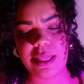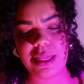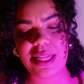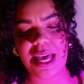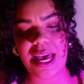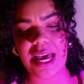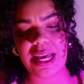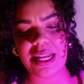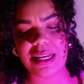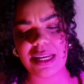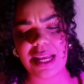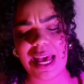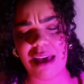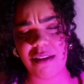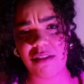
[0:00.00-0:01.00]
that
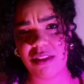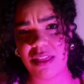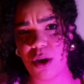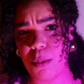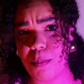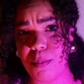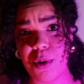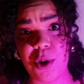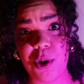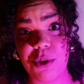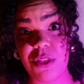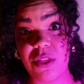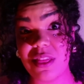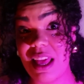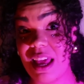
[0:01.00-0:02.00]
has their
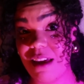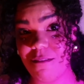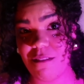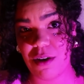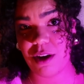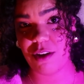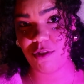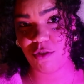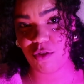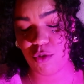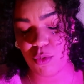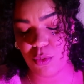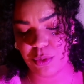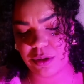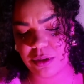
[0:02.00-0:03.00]
birthday very
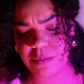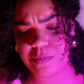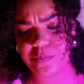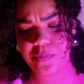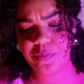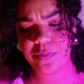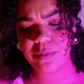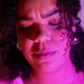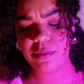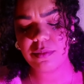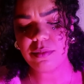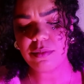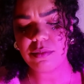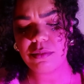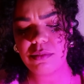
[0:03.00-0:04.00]
soon.
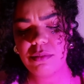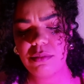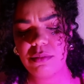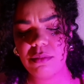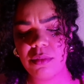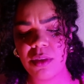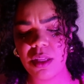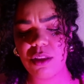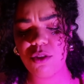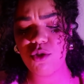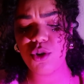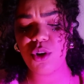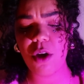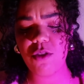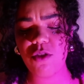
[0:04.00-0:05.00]
This
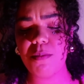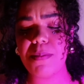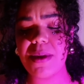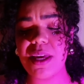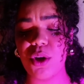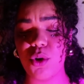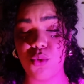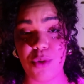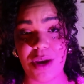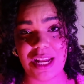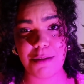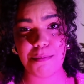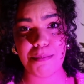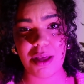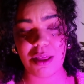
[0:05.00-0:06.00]
could also be a
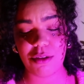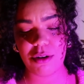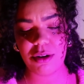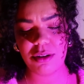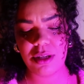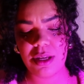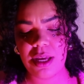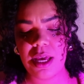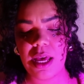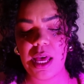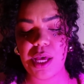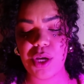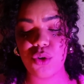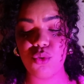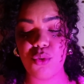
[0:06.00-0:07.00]
grandmother,
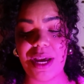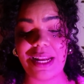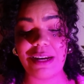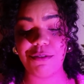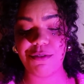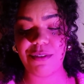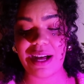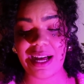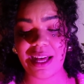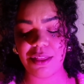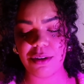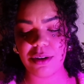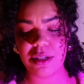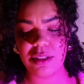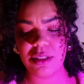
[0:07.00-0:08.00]
a
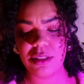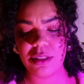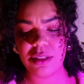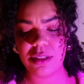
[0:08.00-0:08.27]
grandfather,